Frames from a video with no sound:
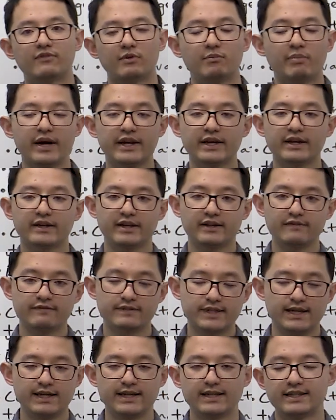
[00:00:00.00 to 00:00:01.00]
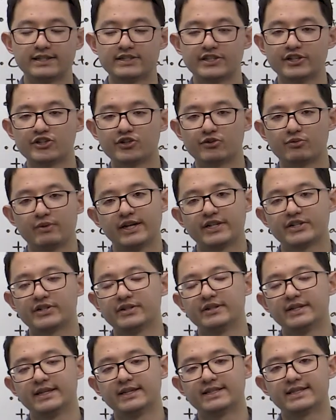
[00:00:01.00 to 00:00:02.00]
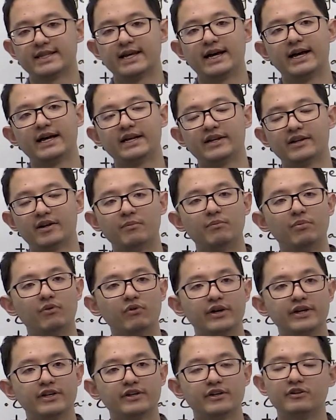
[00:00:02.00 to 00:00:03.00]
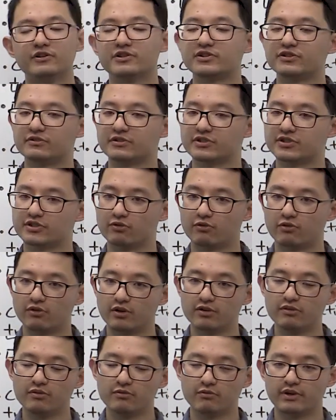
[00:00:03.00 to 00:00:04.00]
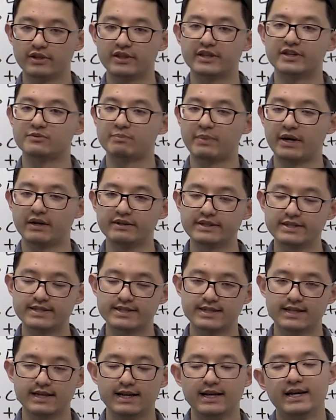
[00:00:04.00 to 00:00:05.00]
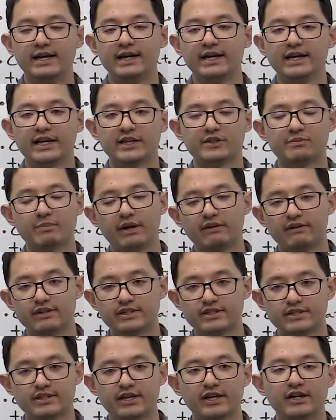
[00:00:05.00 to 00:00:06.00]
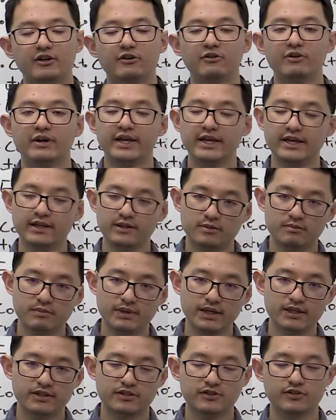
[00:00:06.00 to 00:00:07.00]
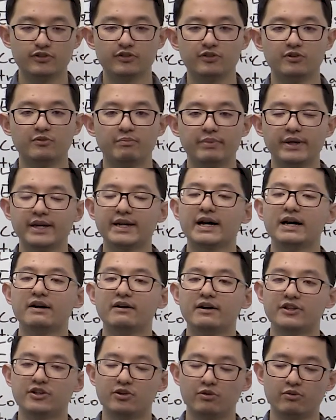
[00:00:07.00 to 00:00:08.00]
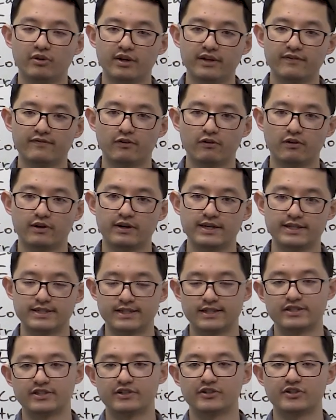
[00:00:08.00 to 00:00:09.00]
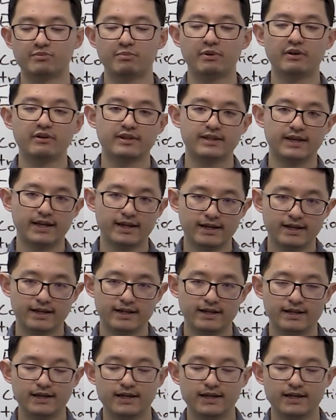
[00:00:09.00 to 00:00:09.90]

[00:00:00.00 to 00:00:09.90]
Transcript: for buying a gift, the situation is that a boy goes to a store with his parents his parents tell him to pick out a toy for his sister's birthday.